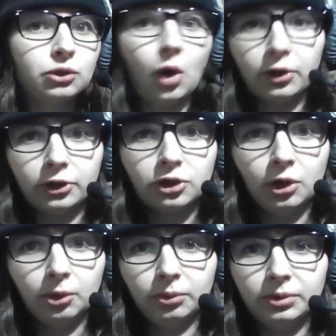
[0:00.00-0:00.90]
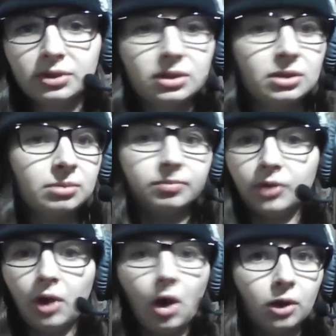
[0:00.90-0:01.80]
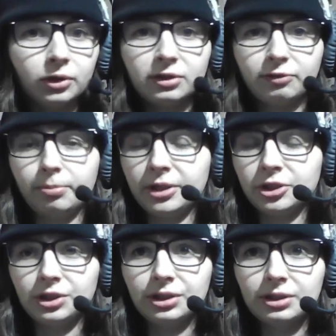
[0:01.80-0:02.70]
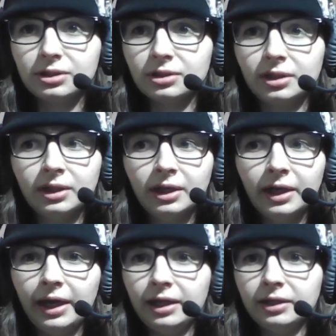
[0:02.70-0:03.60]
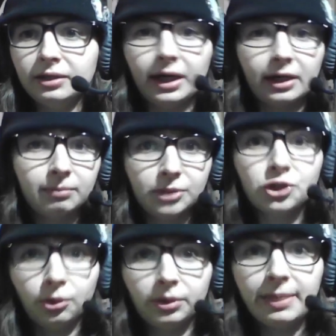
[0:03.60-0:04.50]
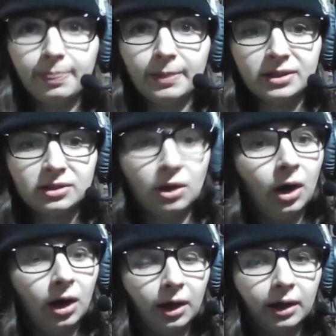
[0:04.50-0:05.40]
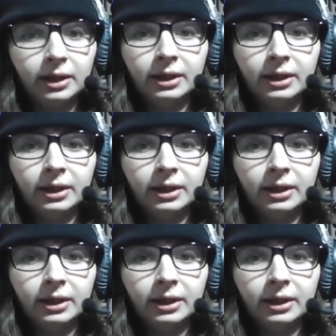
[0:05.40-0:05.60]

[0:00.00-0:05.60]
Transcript: all the tones, all the different pitches, and that can be shown in this song.